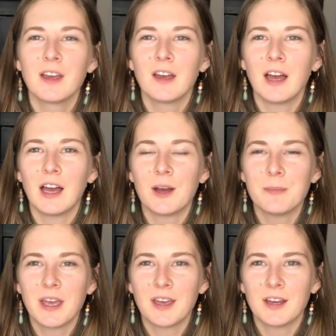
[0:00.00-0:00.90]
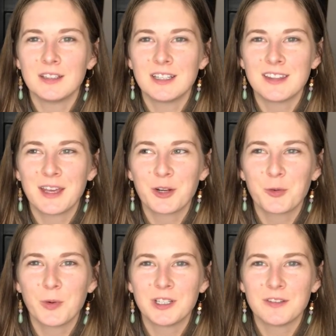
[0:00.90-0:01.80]
And they're
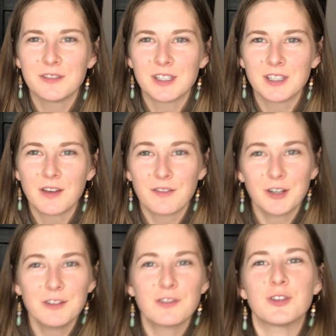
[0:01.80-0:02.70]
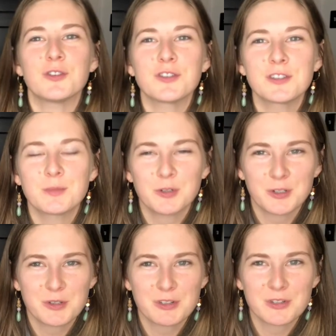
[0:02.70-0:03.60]
one of the very first
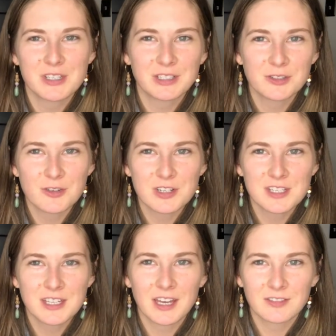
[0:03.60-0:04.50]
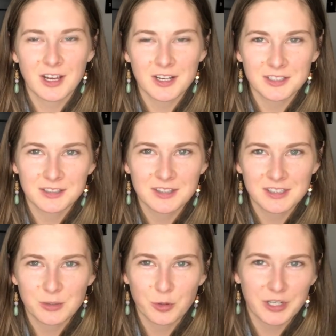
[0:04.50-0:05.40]
producers in Greece to have gotten
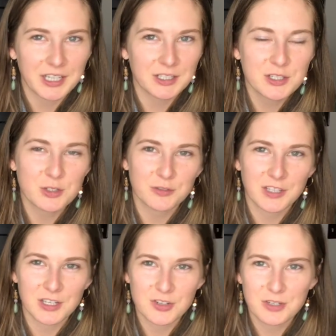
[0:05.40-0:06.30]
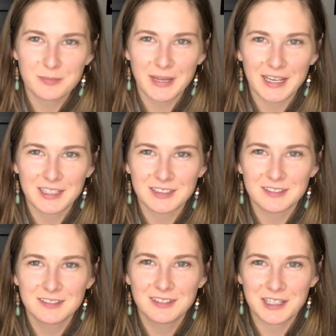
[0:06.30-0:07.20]
the organic certification back
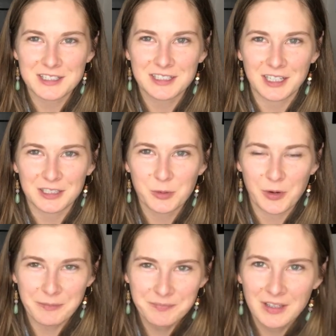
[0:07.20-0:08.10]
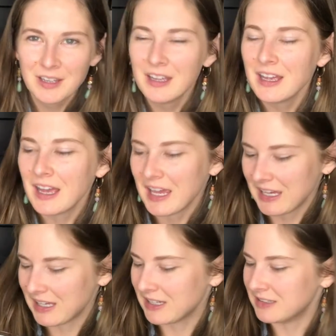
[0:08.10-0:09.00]
in 1991.
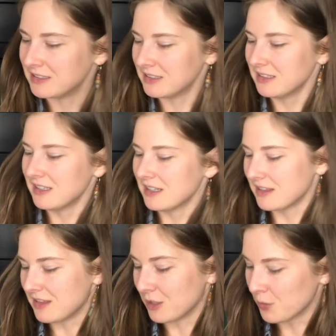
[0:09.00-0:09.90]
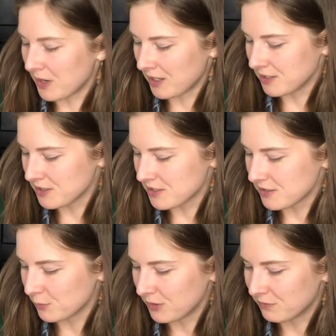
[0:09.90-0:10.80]
And their wines,
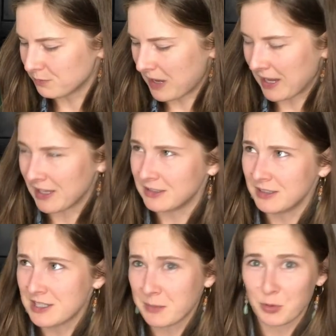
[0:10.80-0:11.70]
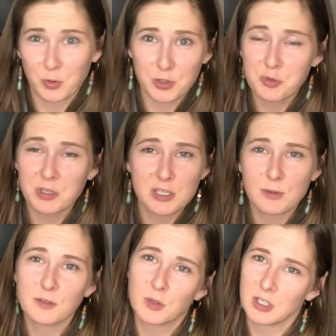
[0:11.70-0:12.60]
we've had some of their orange ones
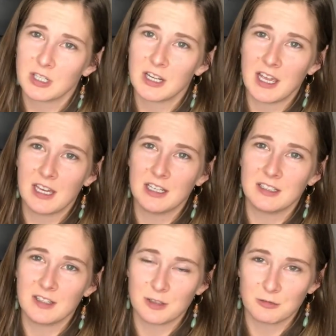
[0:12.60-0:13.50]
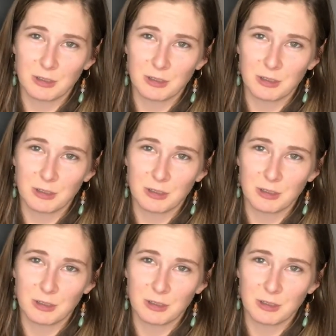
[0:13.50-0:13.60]
before, and their red